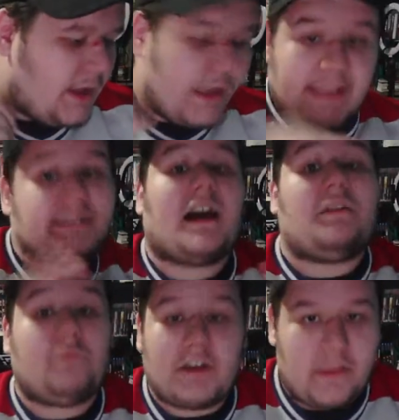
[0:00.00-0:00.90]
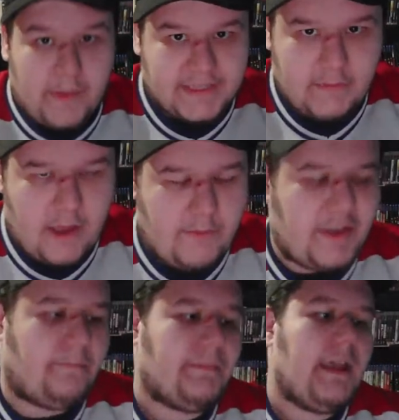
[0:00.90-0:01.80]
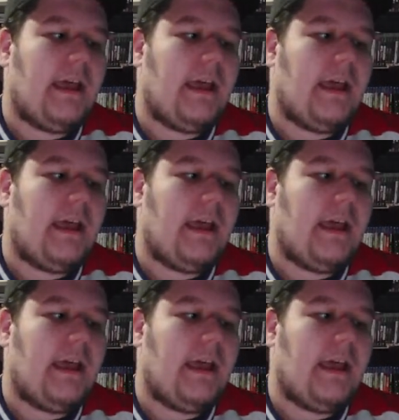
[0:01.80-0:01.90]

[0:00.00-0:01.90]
It's got one of the best in my opinion.